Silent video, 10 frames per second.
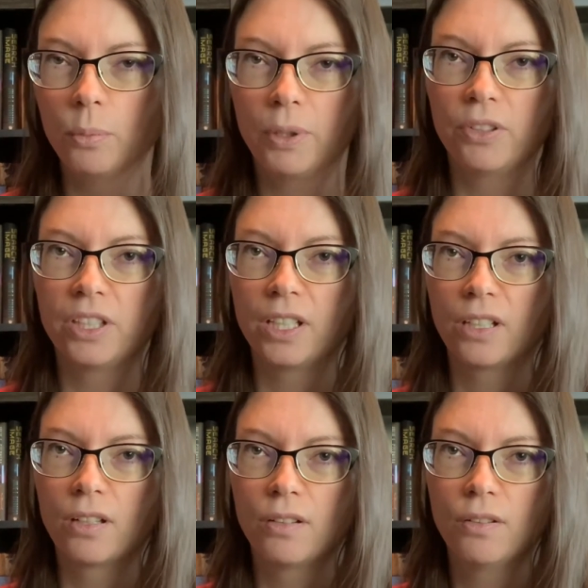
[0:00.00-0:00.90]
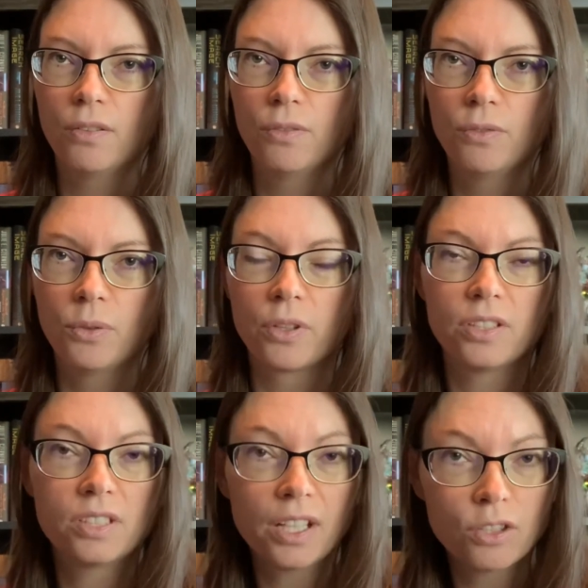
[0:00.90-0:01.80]
building for the
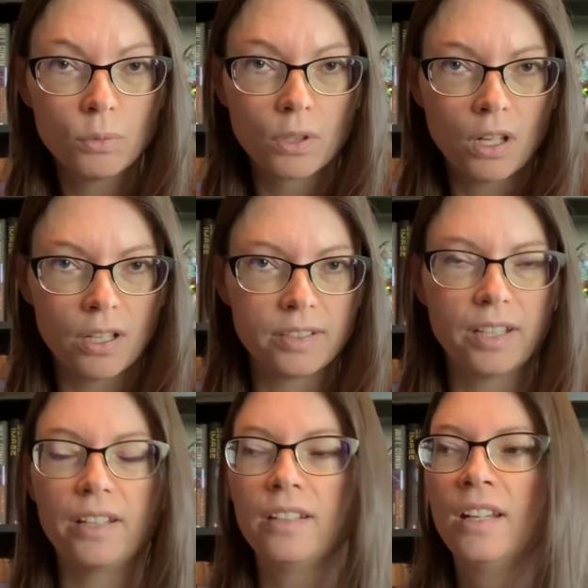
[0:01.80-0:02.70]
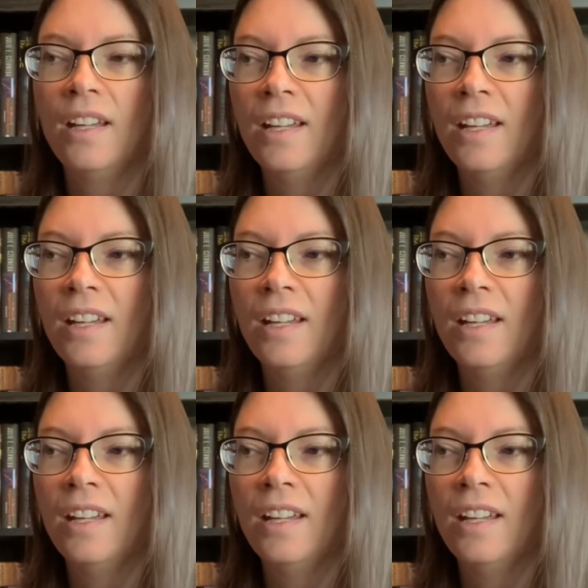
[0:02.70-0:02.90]
sexual content,